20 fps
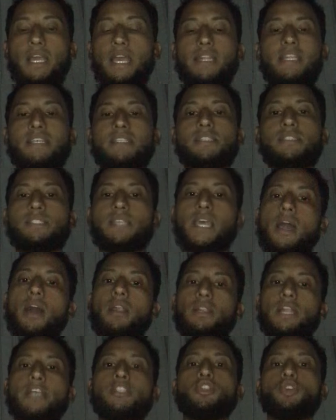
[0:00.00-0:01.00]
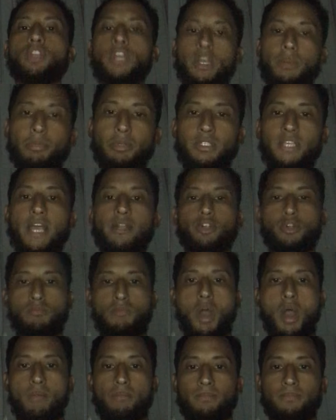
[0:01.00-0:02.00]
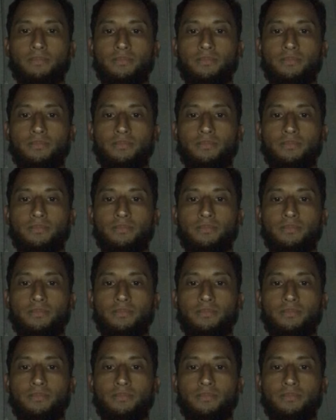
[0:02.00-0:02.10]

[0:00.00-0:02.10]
It doesn't unless you need to protect your mom.